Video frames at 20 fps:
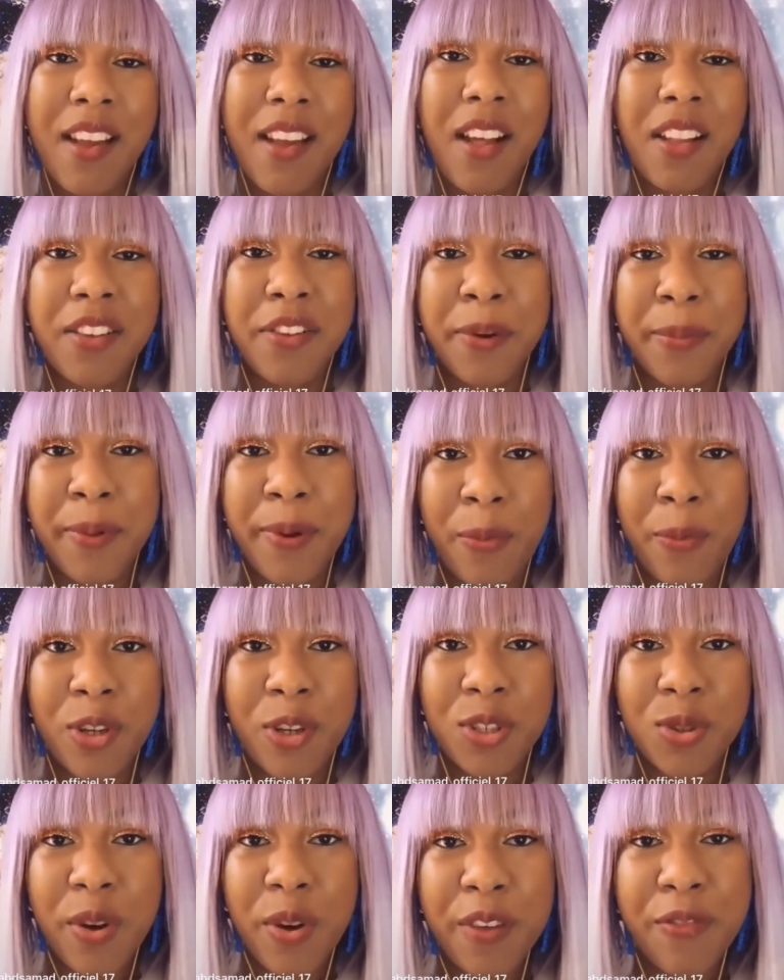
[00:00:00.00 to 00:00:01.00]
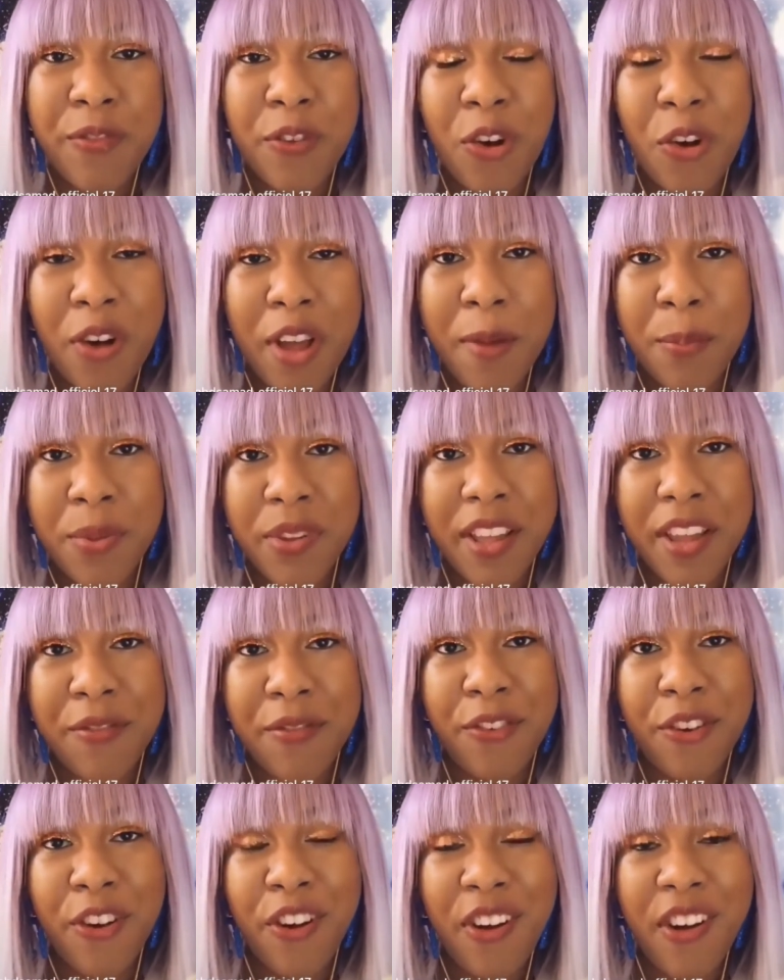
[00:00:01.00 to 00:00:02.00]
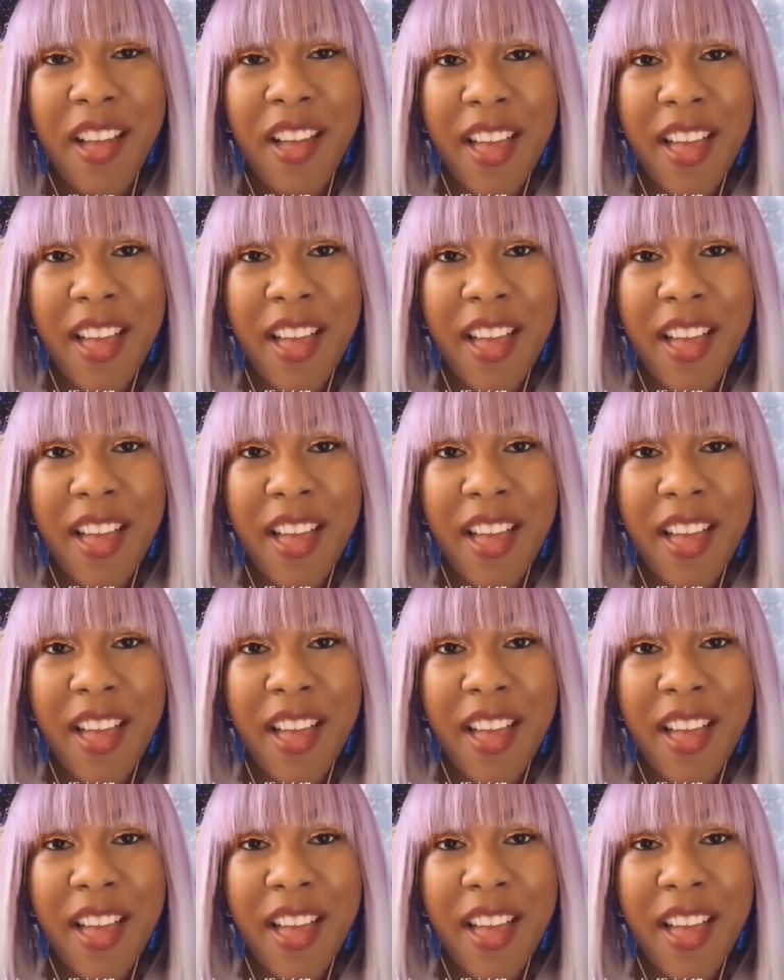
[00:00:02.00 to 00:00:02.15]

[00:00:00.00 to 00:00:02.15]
a little bit more joyful and playful